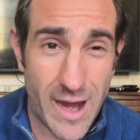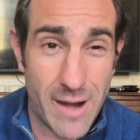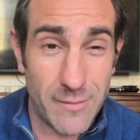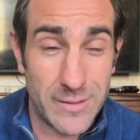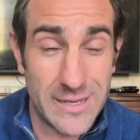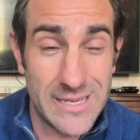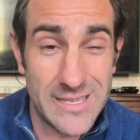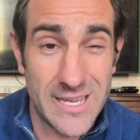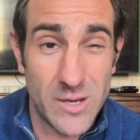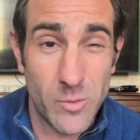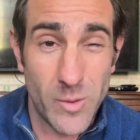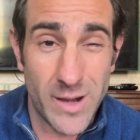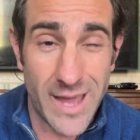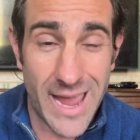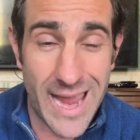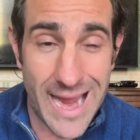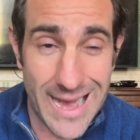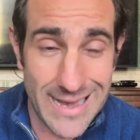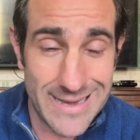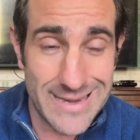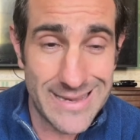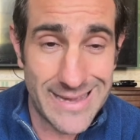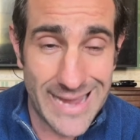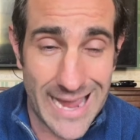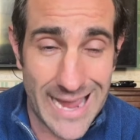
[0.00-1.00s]
He did win a
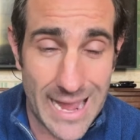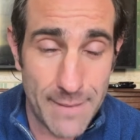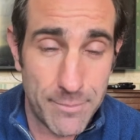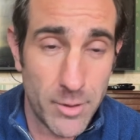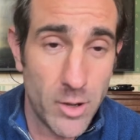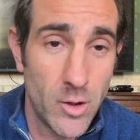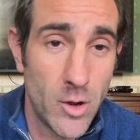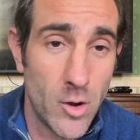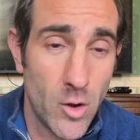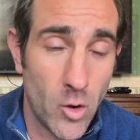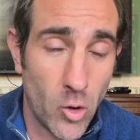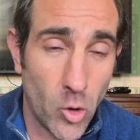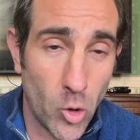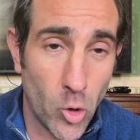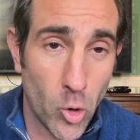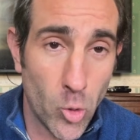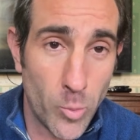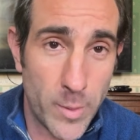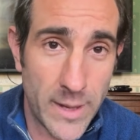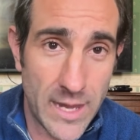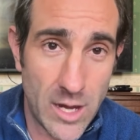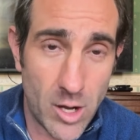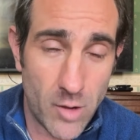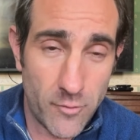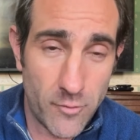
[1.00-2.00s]
handicap,
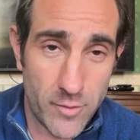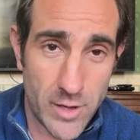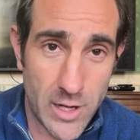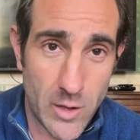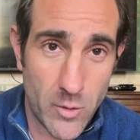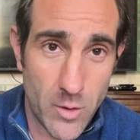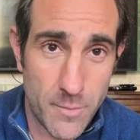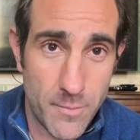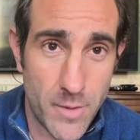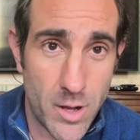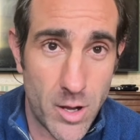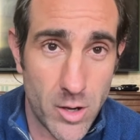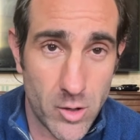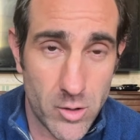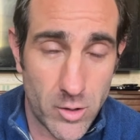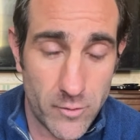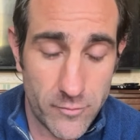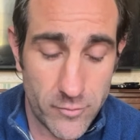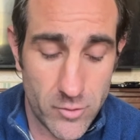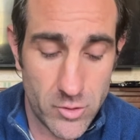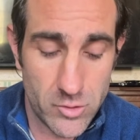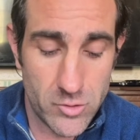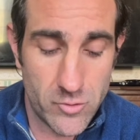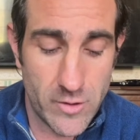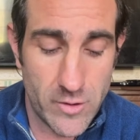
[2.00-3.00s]
albeit off a lower mark off
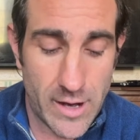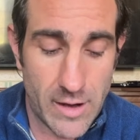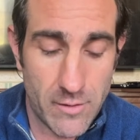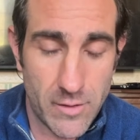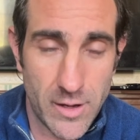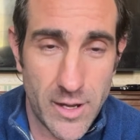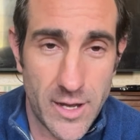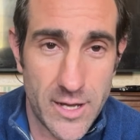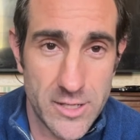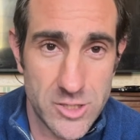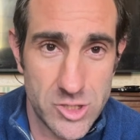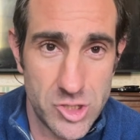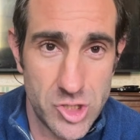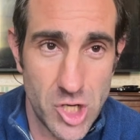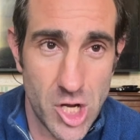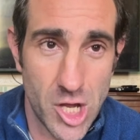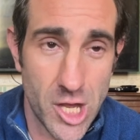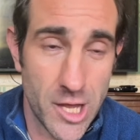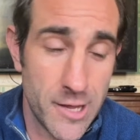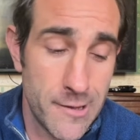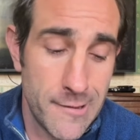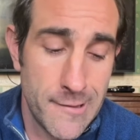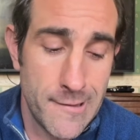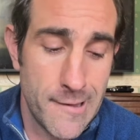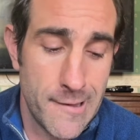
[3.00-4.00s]
good ground last year
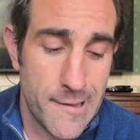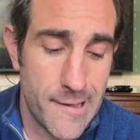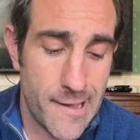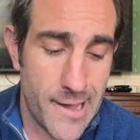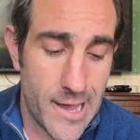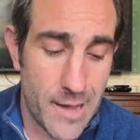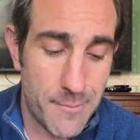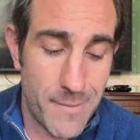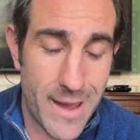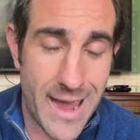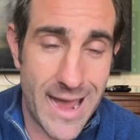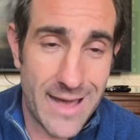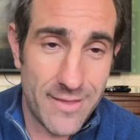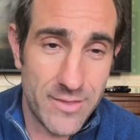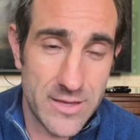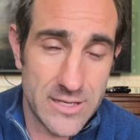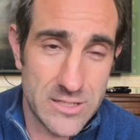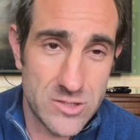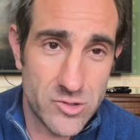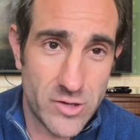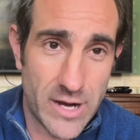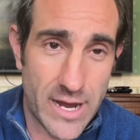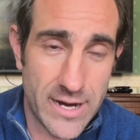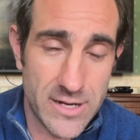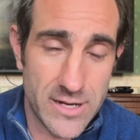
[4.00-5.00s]
at this
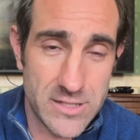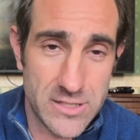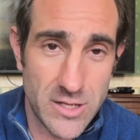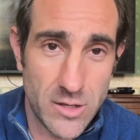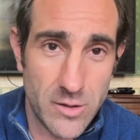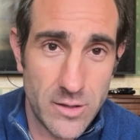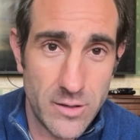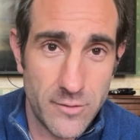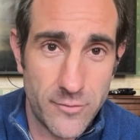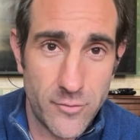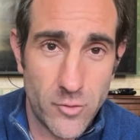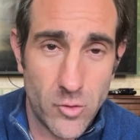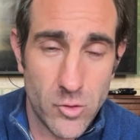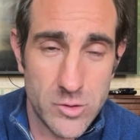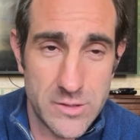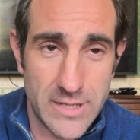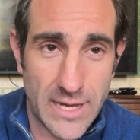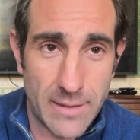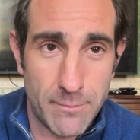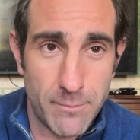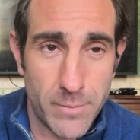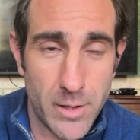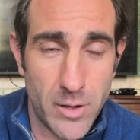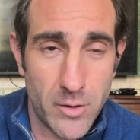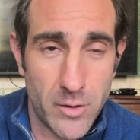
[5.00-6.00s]
track. So in the 410,
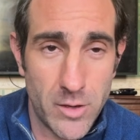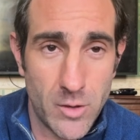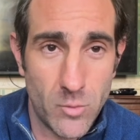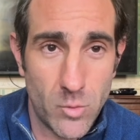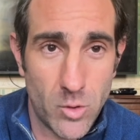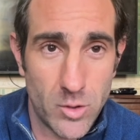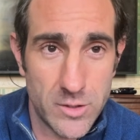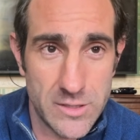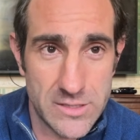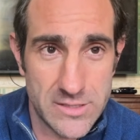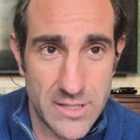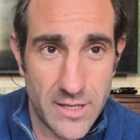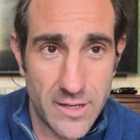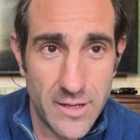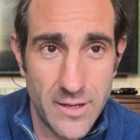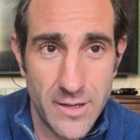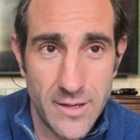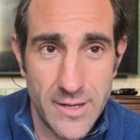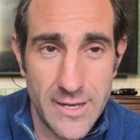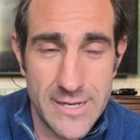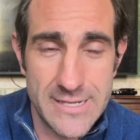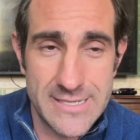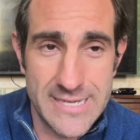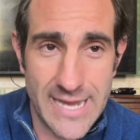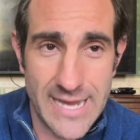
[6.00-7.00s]
Blow Your Wad is a
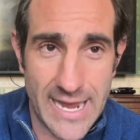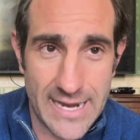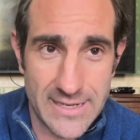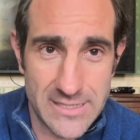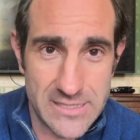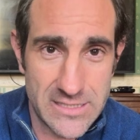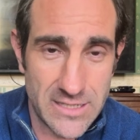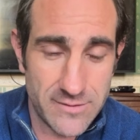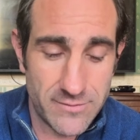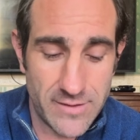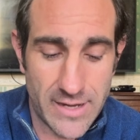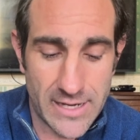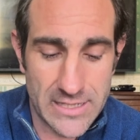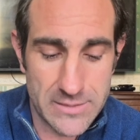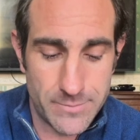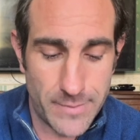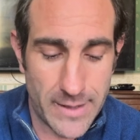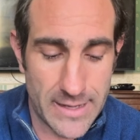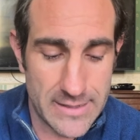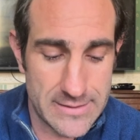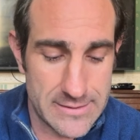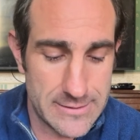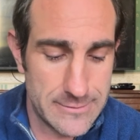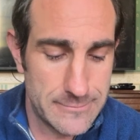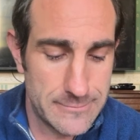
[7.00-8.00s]
tentative next
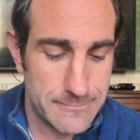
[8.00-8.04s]
best.